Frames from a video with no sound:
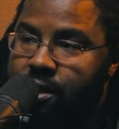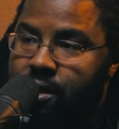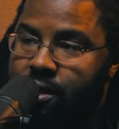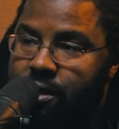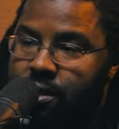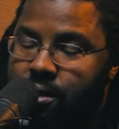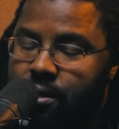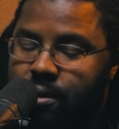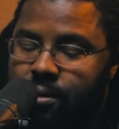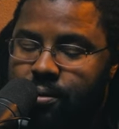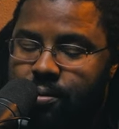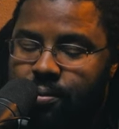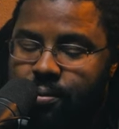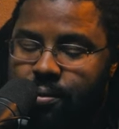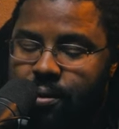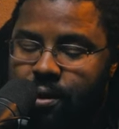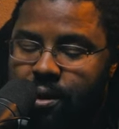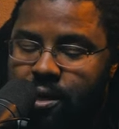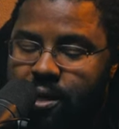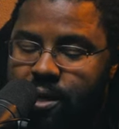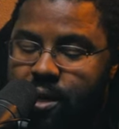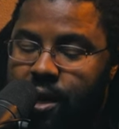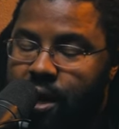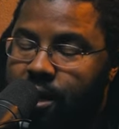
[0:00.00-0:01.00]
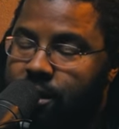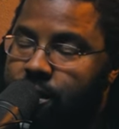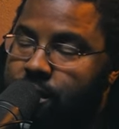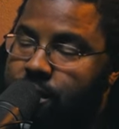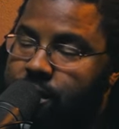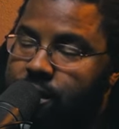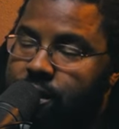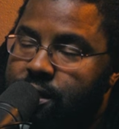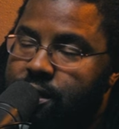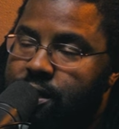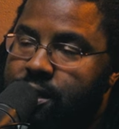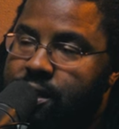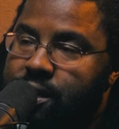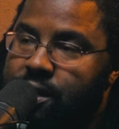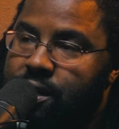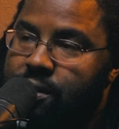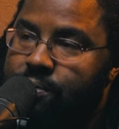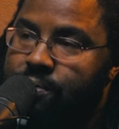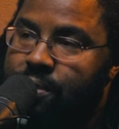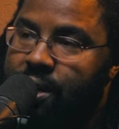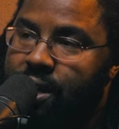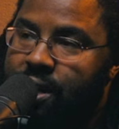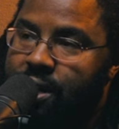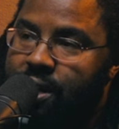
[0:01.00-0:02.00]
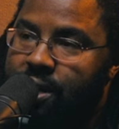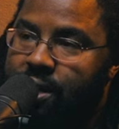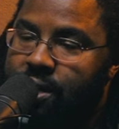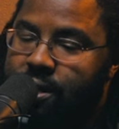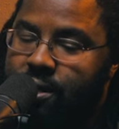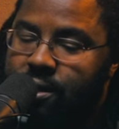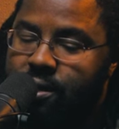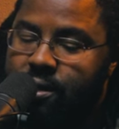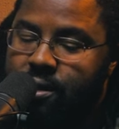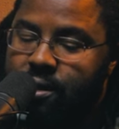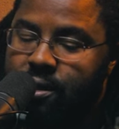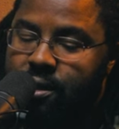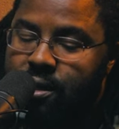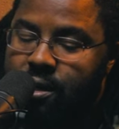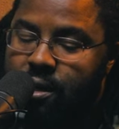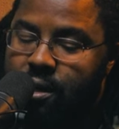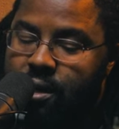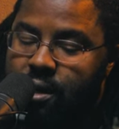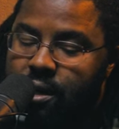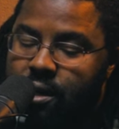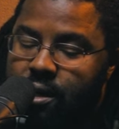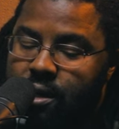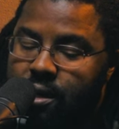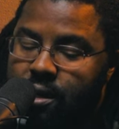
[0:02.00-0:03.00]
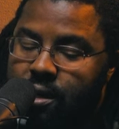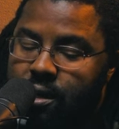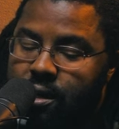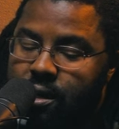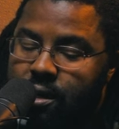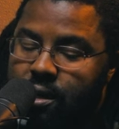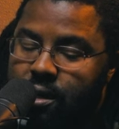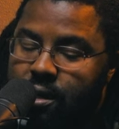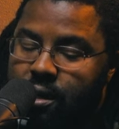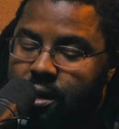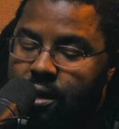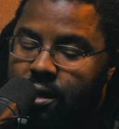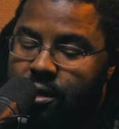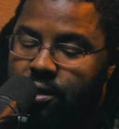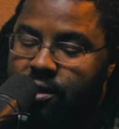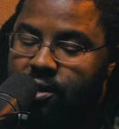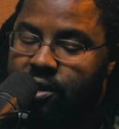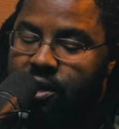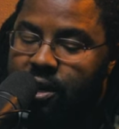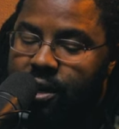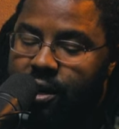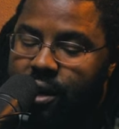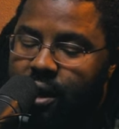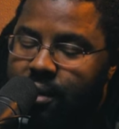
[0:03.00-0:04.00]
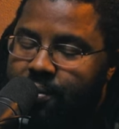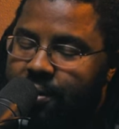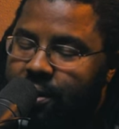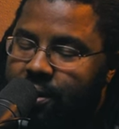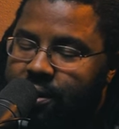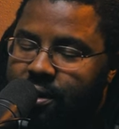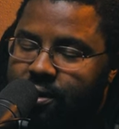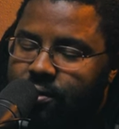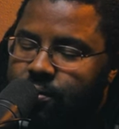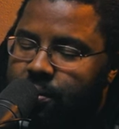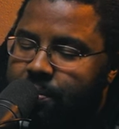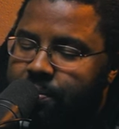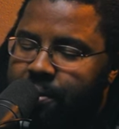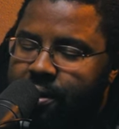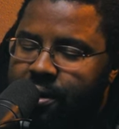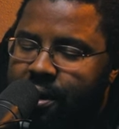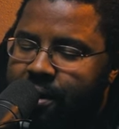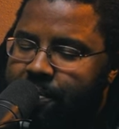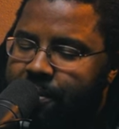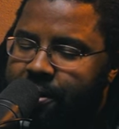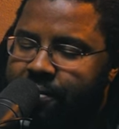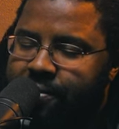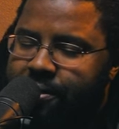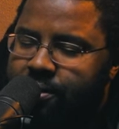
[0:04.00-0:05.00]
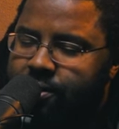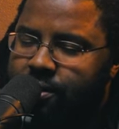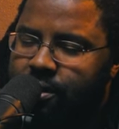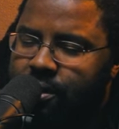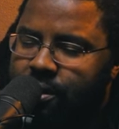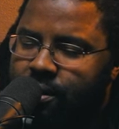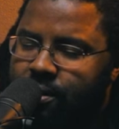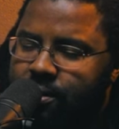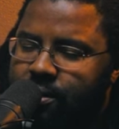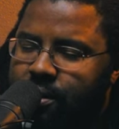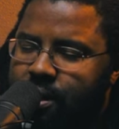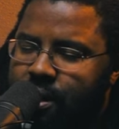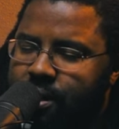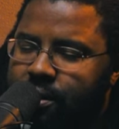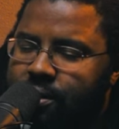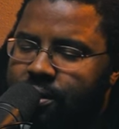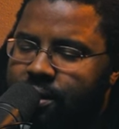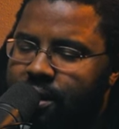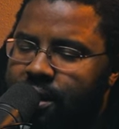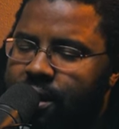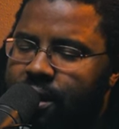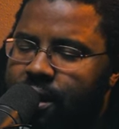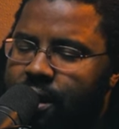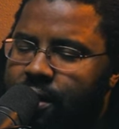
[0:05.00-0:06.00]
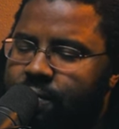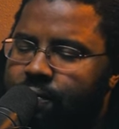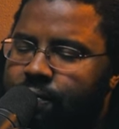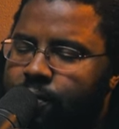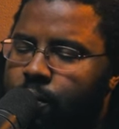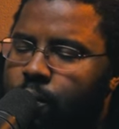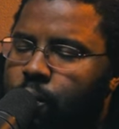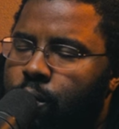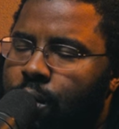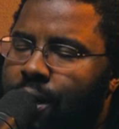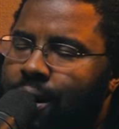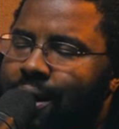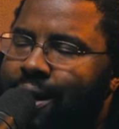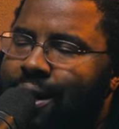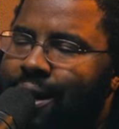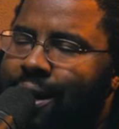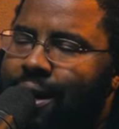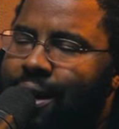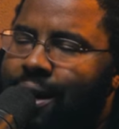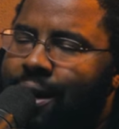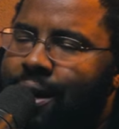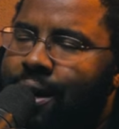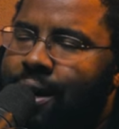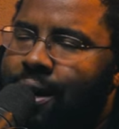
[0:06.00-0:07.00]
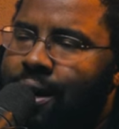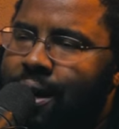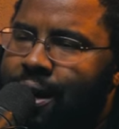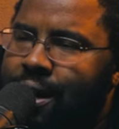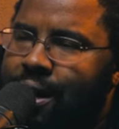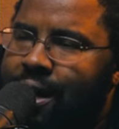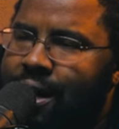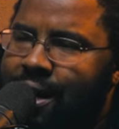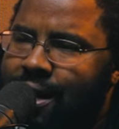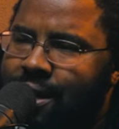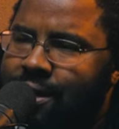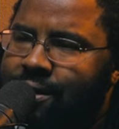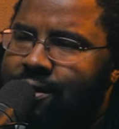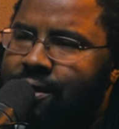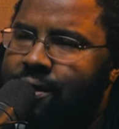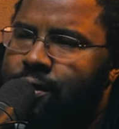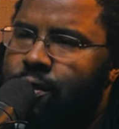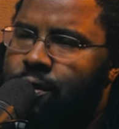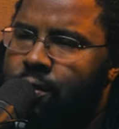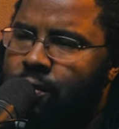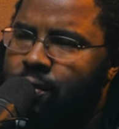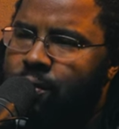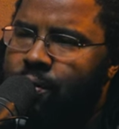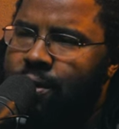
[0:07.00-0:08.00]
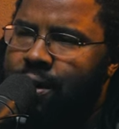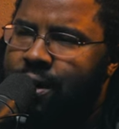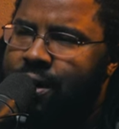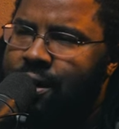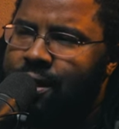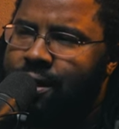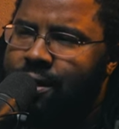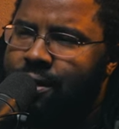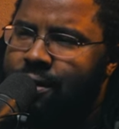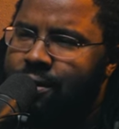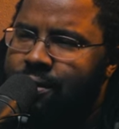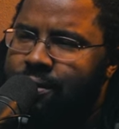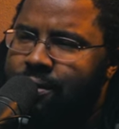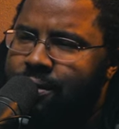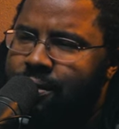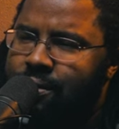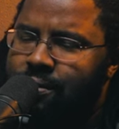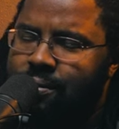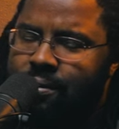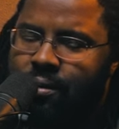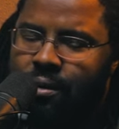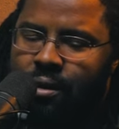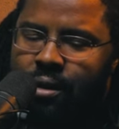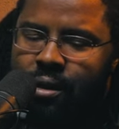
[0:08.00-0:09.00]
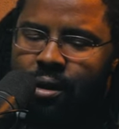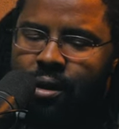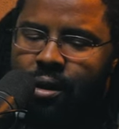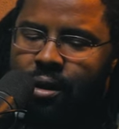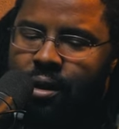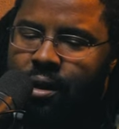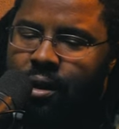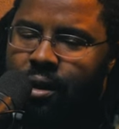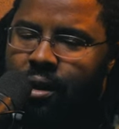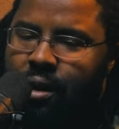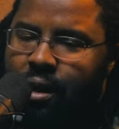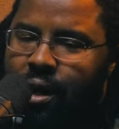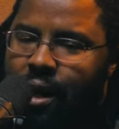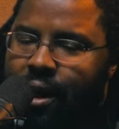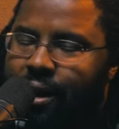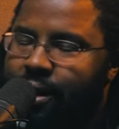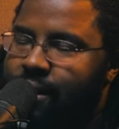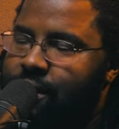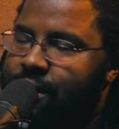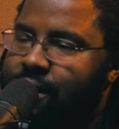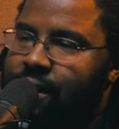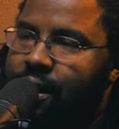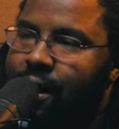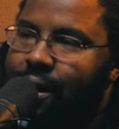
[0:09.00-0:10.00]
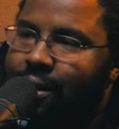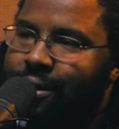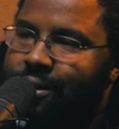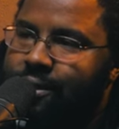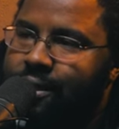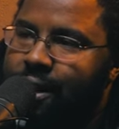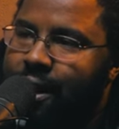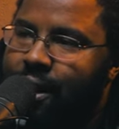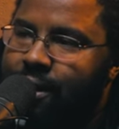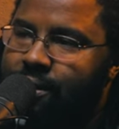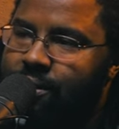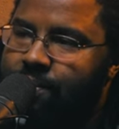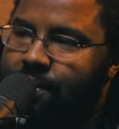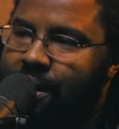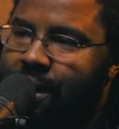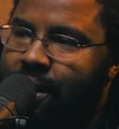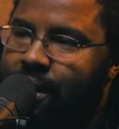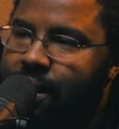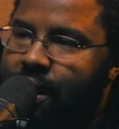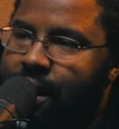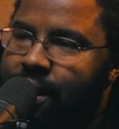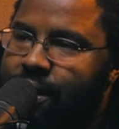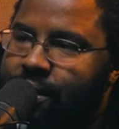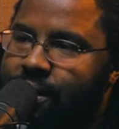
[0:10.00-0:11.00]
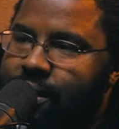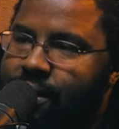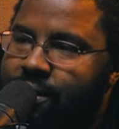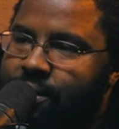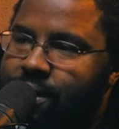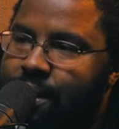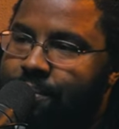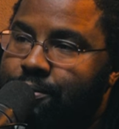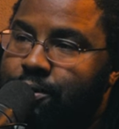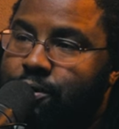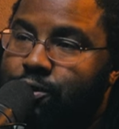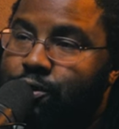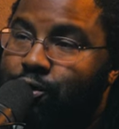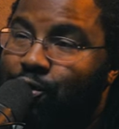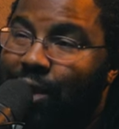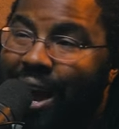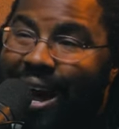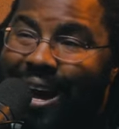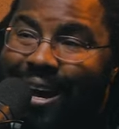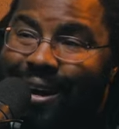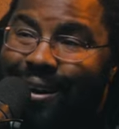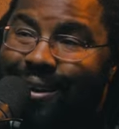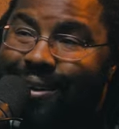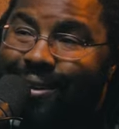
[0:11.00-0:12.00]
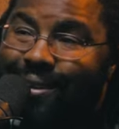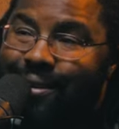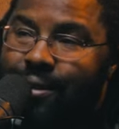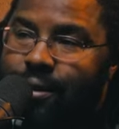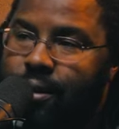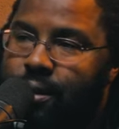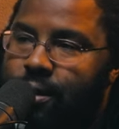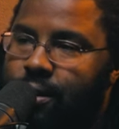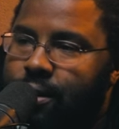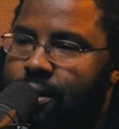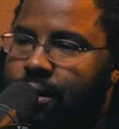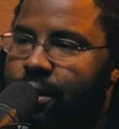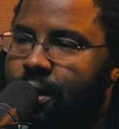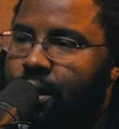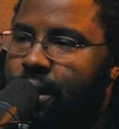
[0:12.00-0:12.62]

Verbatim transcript: and, not just seeing him as seeing I mean that's what be that my vision is like seeing him for yeah. what he is and who he is yeah. and I can theologize and make a lot of things abstract. Yeah.